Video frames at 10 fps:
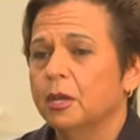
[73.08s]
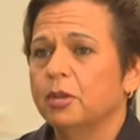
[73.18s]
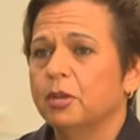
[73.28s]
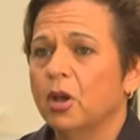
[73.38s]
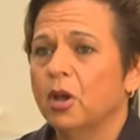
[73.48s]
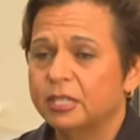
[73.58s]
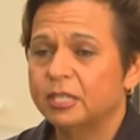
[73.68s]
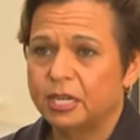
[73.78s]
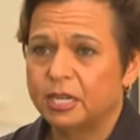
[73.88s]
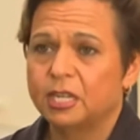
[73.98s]
But my
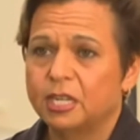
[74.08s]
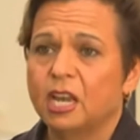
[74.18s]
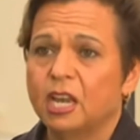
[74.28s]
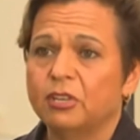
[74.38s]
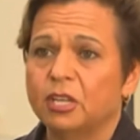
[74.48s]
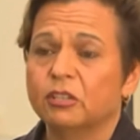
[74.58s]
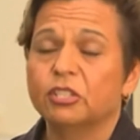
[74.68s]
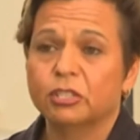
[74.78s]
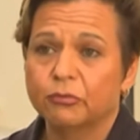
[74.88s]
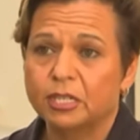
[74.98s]
understanding, having
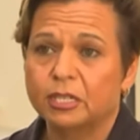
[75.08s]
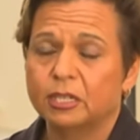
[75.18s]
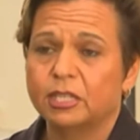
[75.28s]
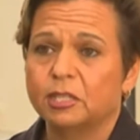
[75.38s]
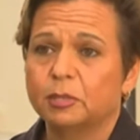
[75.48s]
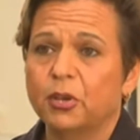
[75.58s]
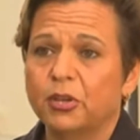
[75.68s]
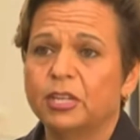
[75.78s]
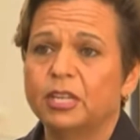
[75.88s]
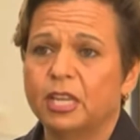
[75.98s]
just recently
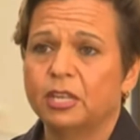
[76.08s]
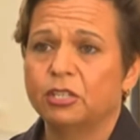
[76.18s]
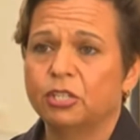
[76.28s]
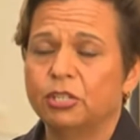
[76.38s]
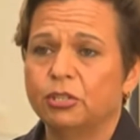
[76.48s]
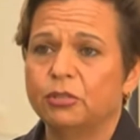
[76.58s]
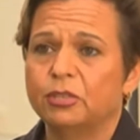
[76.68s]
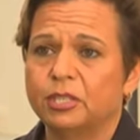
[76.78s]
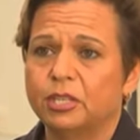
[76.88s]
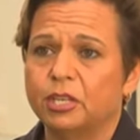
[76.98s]
spoken again to
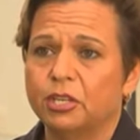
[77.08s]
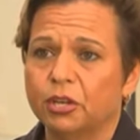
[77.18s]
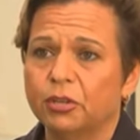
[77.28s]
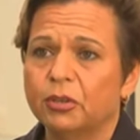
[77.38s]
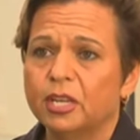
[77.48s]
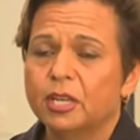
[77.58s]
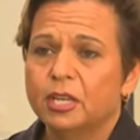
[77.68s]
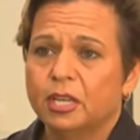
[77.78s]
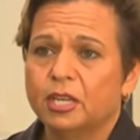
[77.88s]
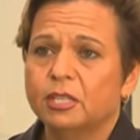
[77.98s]
the CEO,
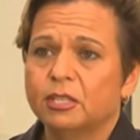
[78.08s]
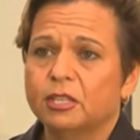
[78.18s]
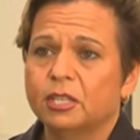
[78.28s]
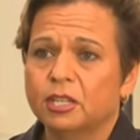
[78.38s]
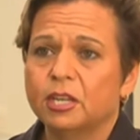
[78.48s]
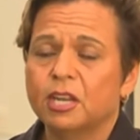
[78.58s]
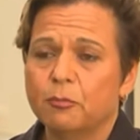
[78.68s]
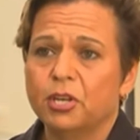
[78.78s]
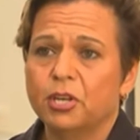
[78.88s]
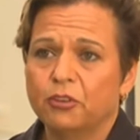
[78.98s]
is that a
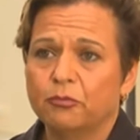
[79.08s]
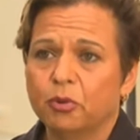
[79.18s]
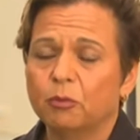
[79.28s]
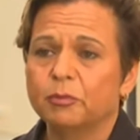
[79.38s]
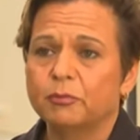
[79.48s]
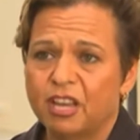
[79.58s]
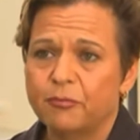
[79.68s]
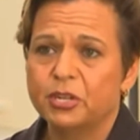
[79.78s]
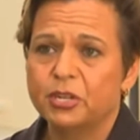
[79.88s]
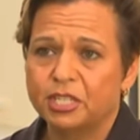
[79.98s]
number of problems
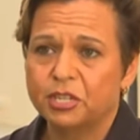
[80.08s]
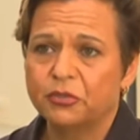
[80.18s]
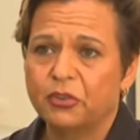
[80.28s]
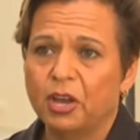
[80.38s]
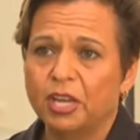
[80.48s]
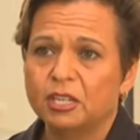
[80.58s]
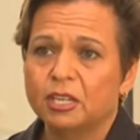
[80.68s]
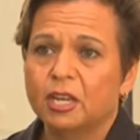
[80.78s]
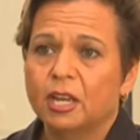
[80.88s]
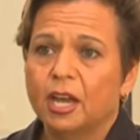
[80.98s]
have been identified
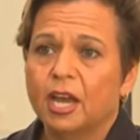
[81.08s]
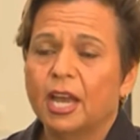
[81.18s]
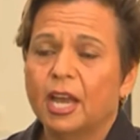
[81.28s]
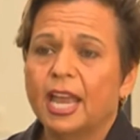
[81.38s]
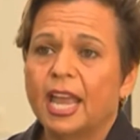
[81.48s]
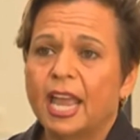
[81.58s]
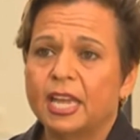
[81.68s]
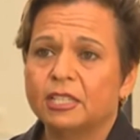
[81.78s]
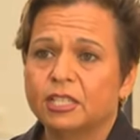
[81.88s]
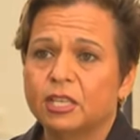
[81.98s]

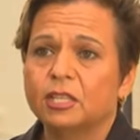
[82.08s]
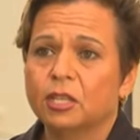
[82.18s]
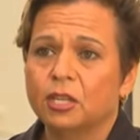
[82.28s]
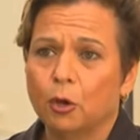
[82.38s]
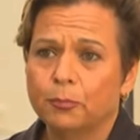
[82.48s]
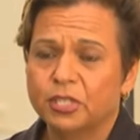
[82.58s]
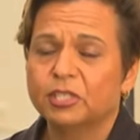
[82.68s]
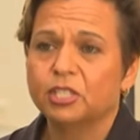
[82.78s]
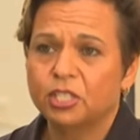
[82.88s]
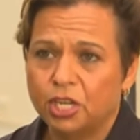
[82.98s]
and that Optus
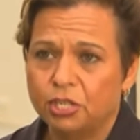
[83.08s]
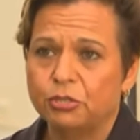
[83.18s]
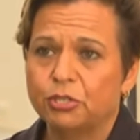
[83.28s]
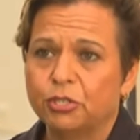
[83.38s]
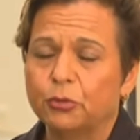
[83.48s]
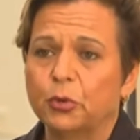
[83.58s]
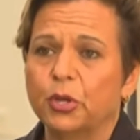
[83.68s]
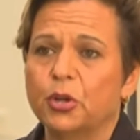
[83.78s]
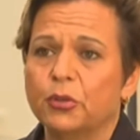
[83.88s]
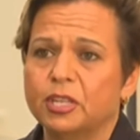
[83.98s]
continues to
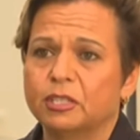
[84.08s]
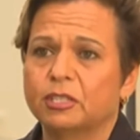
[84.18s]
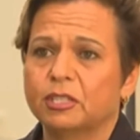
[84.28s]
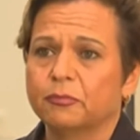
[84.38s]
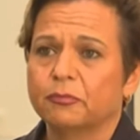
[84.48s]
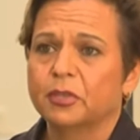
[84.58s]
work on this.